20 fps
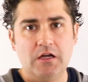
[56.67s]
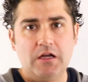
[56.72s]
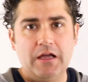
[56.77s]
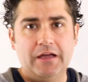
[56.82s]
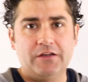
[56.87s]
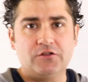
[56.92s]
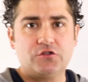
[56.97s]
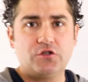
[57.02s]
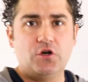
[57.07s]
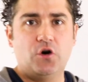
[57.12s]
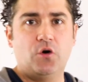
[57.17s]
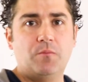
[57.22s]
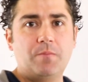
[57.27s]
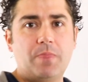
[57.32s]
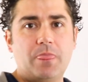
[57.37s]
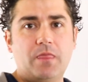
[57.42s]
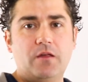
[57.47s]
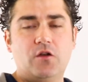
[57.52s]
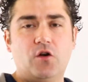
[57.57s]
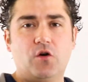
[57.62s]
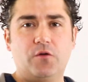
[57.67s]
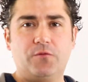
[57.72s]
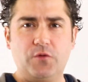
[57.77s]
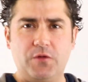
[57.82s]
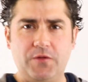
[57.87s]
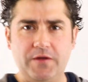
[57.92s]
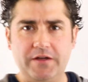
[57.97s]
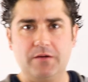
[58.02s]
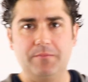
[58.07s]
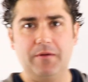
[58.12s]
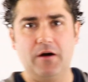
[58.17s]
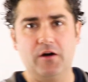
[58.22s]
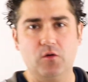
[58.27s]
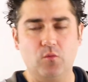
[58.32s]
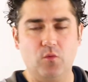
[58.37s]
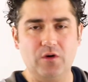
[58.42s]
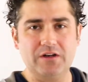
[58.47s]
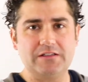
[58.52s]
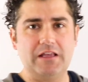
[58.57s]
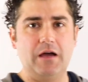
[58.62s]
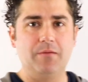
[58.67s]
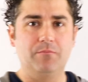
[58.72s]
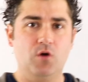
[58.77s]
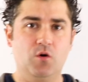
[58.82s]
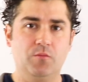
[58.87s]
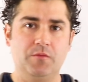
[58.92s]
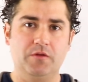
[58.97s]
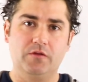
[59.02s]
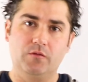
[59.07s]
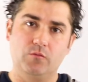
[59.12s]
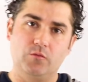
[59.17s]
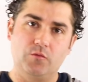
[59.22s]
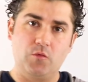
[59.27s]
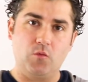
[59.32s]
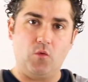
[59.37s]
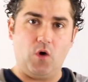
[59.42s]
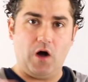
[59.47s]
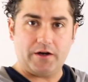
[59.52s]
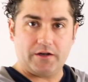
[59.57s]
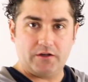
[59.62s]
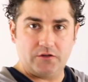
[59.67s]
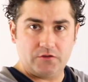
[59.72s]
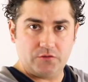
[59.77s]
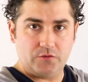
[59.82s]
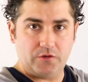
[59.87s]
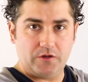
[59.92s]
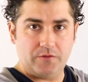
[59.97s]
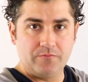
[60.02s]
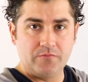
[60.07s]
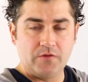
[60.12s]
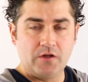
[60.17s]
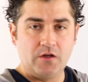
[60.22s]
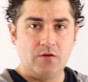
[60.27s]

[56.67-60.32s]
And so, if we think about it, what is that moment when we walk into it?